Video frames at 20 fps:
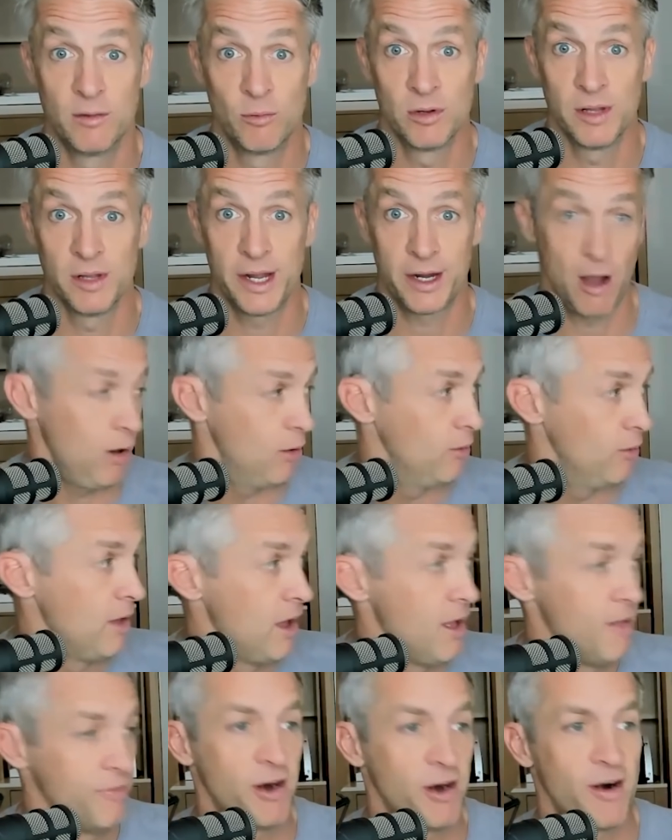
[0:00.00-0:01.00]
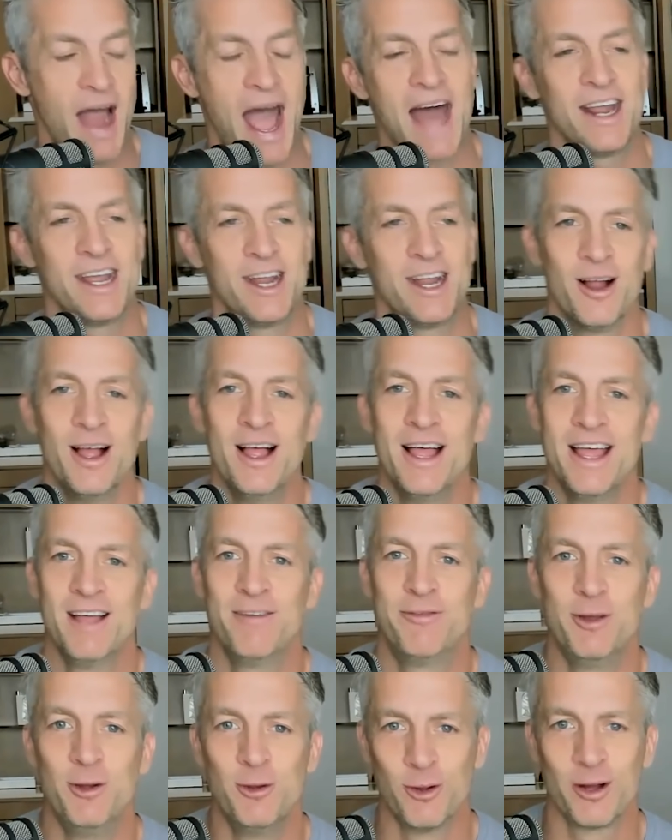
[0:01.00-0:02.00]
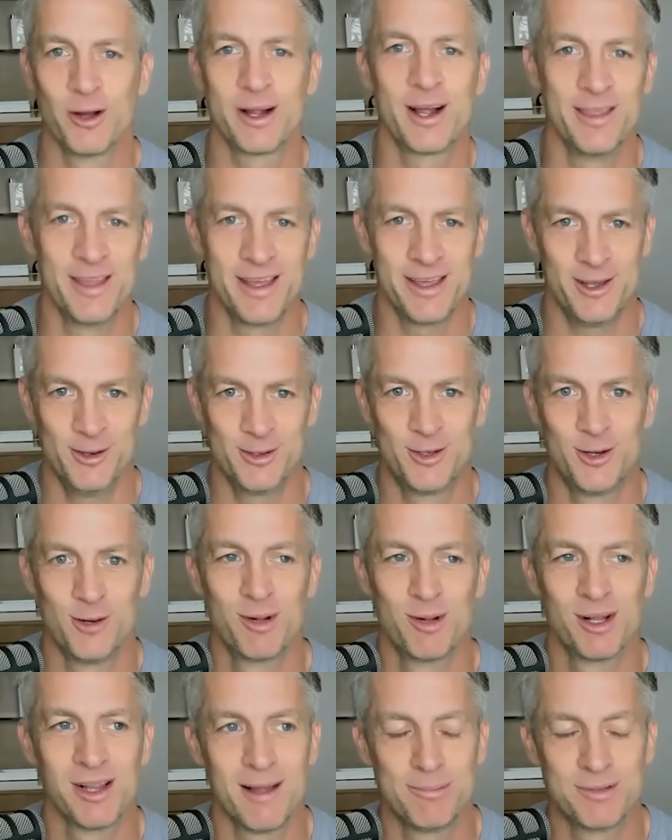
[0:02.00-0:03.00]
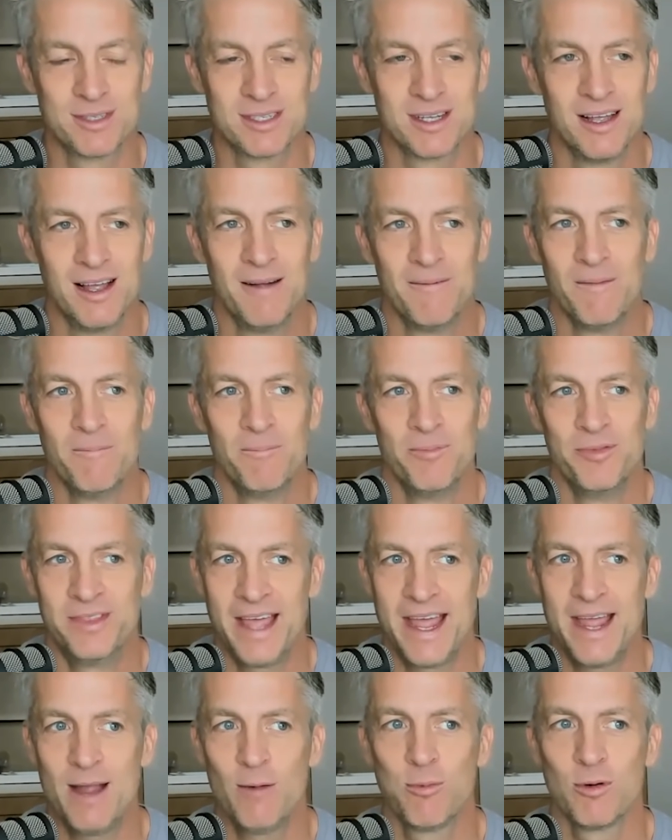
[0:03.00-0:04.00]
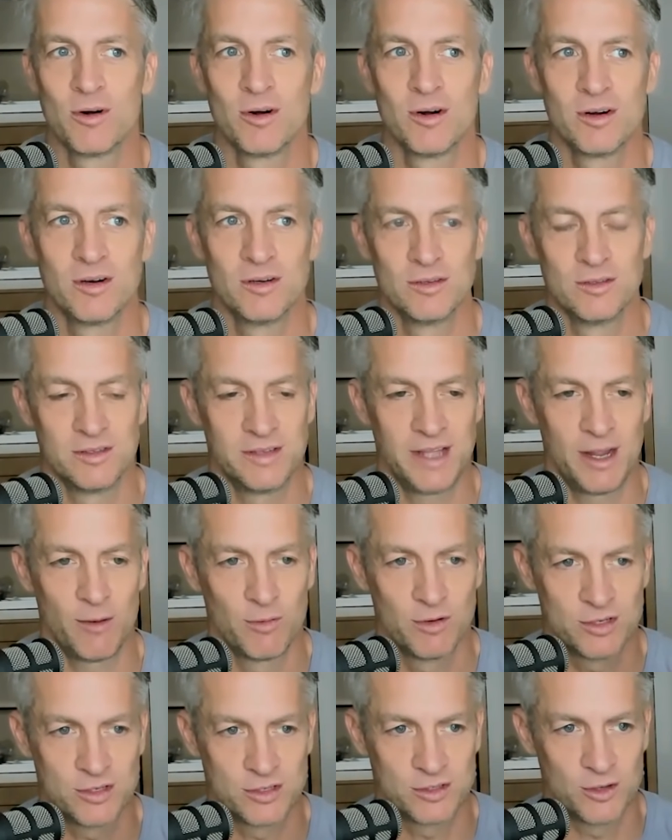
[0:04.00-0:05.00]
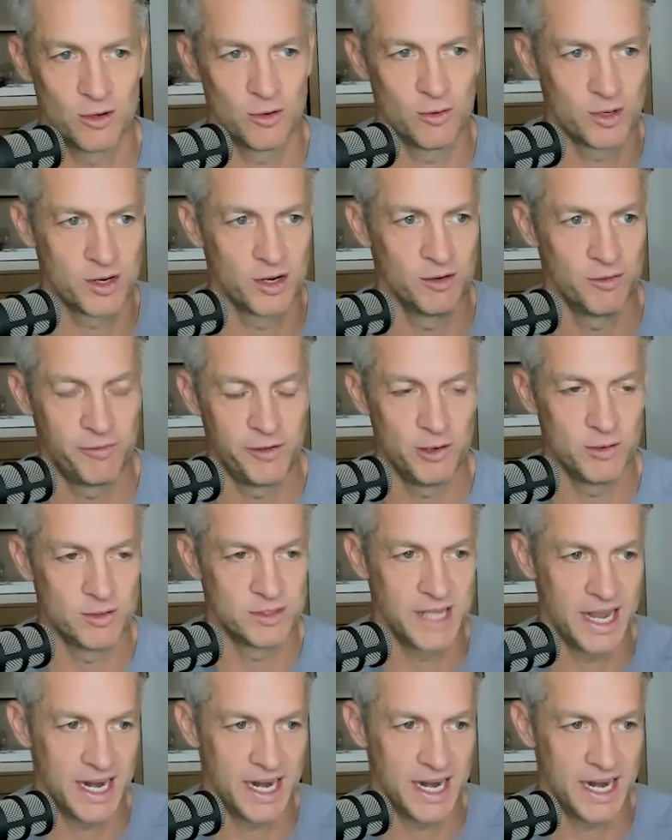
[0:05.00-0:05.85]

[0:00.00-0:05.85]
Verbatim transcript: We're like, "Oh, yeah, they're, they're out of here." If you look in the YouTube clips, they were they were so confused.